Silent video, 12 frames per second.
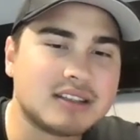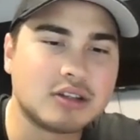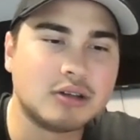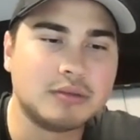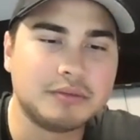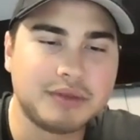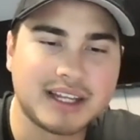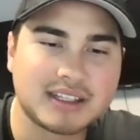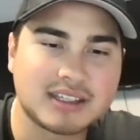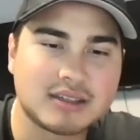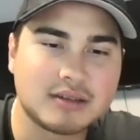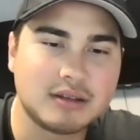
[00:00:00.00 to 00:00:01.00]
So
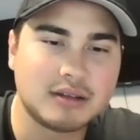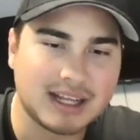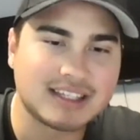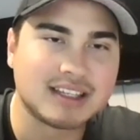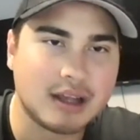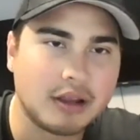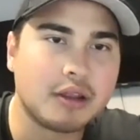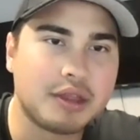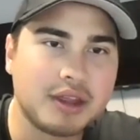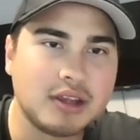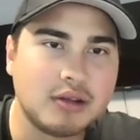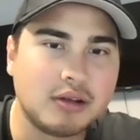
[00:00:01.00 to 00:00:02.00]
that's another
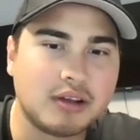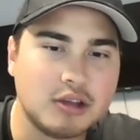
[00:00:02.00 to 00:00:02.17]
thing.